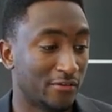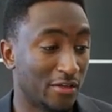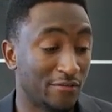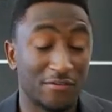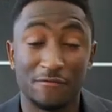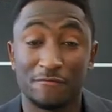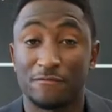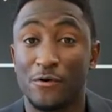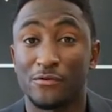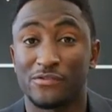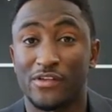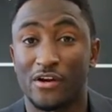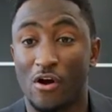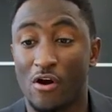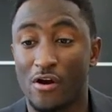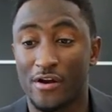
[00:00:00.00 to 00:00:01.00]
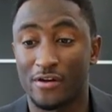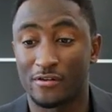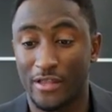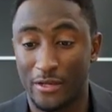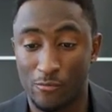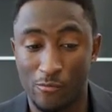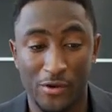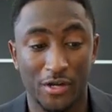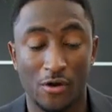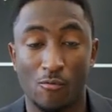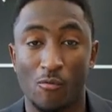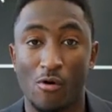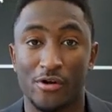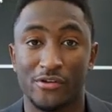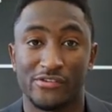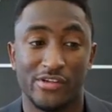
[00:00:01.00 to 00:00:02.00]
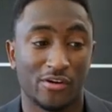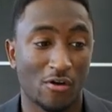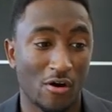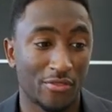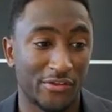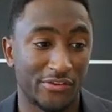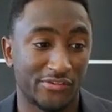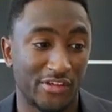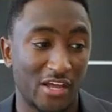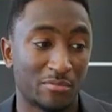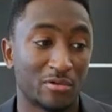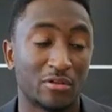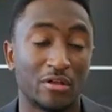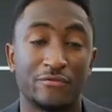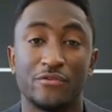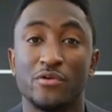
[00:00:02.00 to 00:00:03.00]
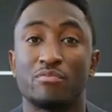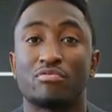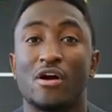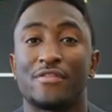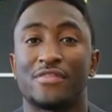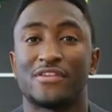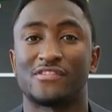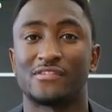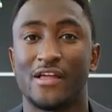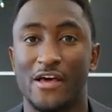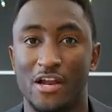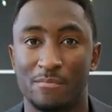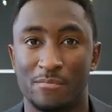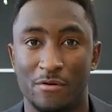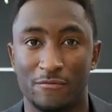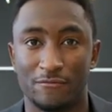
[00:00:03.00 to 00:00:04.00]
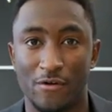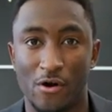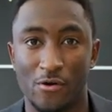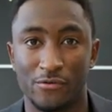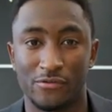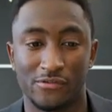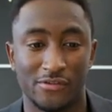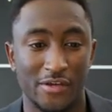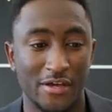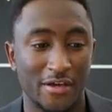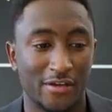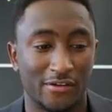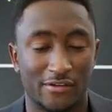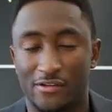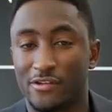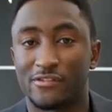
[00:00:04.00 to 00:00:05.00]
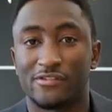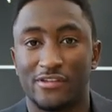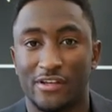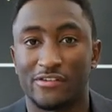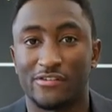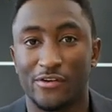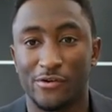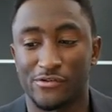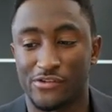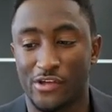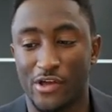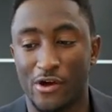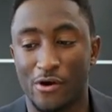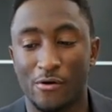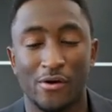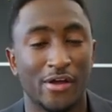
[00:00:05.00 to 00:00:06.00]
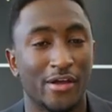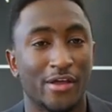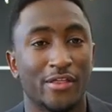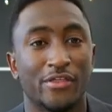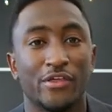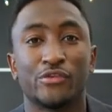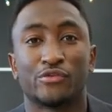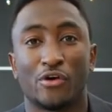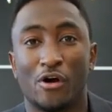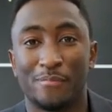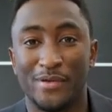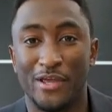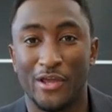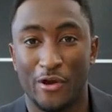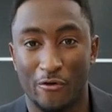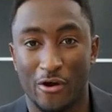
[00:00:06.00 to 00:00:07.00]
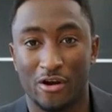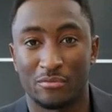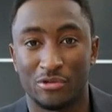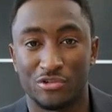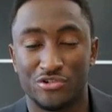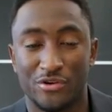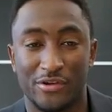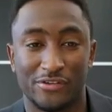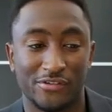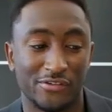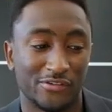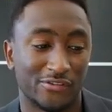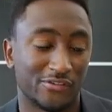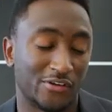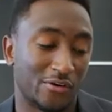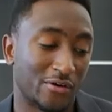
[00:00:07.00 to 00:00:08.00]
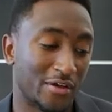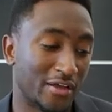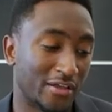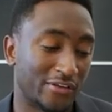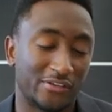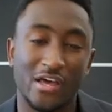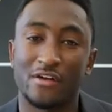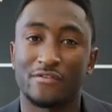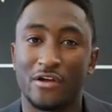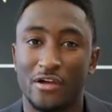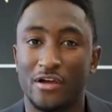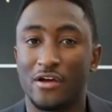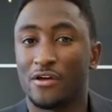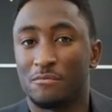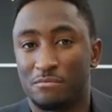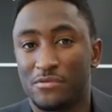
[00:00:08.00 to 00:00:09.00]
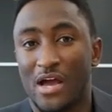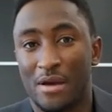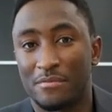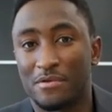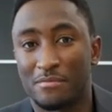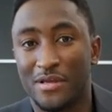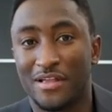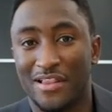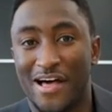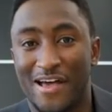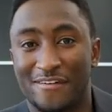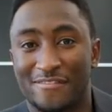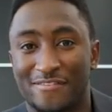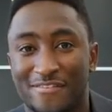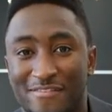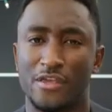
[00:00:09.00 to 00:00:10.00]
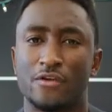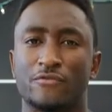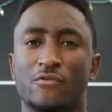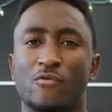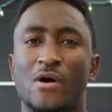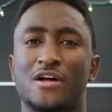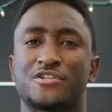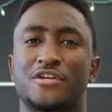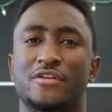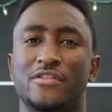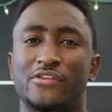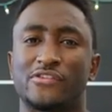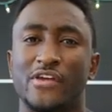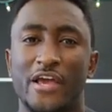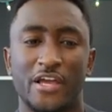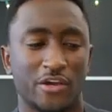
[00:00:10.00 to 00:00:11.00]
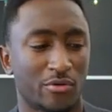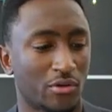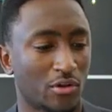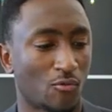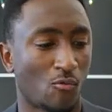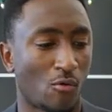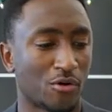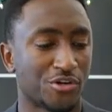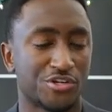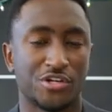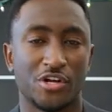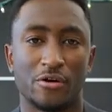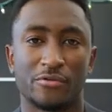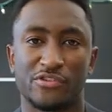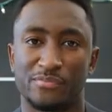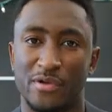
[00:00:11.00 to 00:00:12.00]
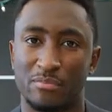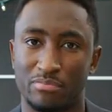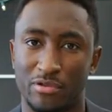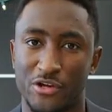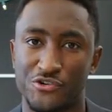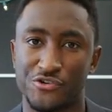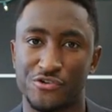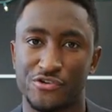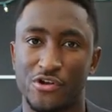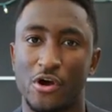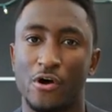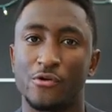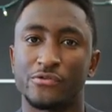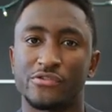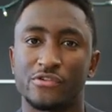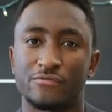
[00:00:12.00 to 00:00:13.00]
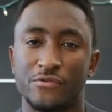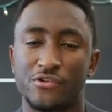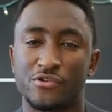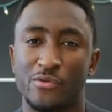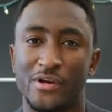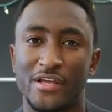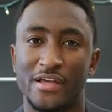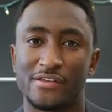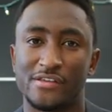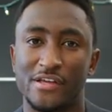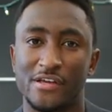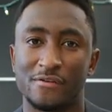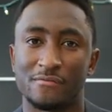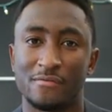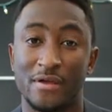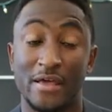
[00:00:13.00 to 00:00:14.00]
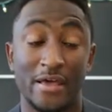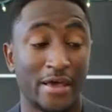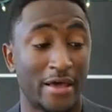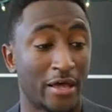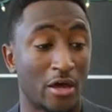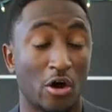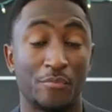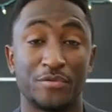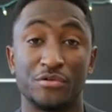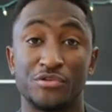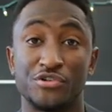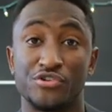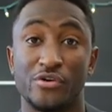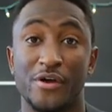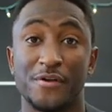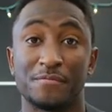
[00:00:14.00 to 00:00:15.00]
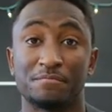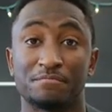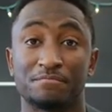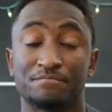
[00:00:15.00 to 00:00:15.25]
Even phones that aren't like winning awards that are on this table, if you brought this lineup of phones to 6 years ago, these would all be incredible choices. So it's kind of a good time to be alive. So thank you for watching this annual awards show. It's been a pleasure to host for 2018. Hope you enjoyed.